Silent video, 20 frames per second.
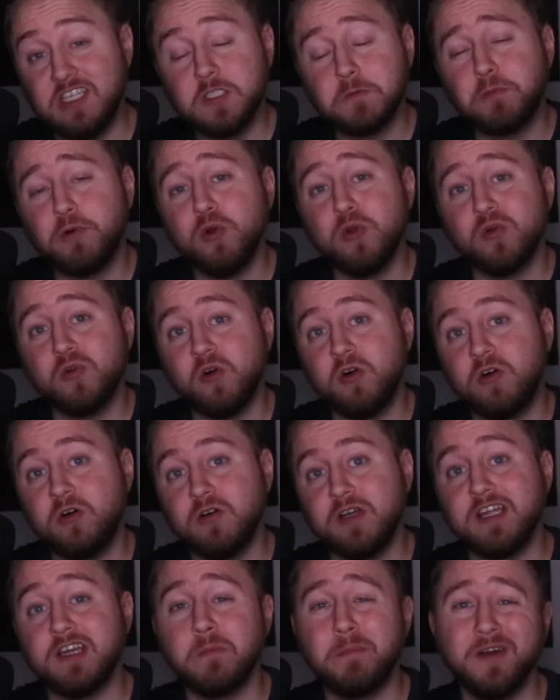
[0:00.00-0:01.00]
This
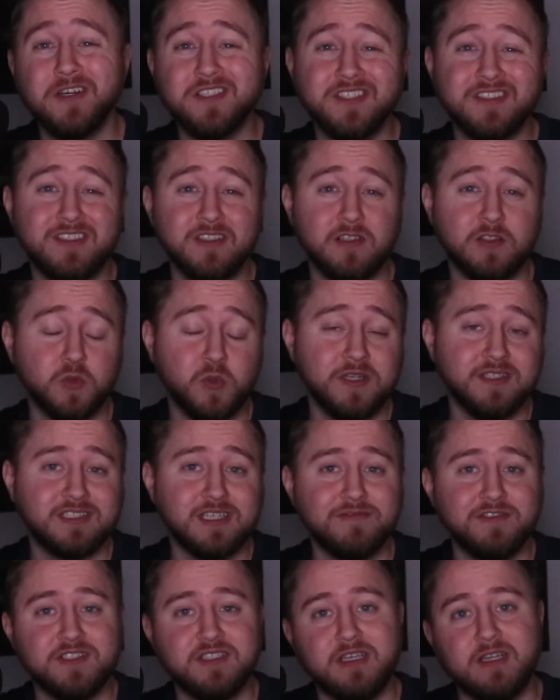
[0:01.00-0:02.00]
protocol, in comparison to the
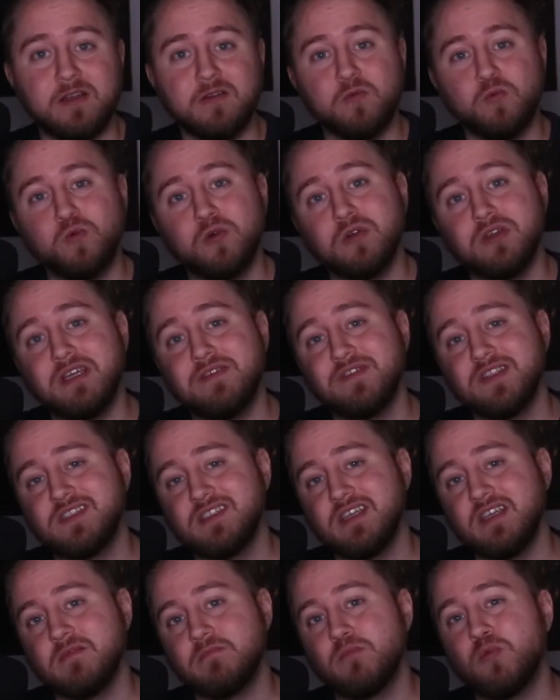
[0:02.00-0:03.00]
2017, will even
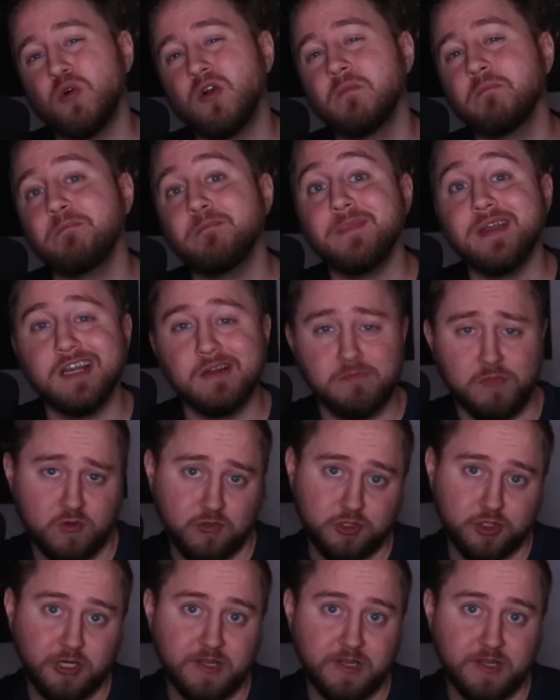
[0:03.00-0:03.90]
see more minimal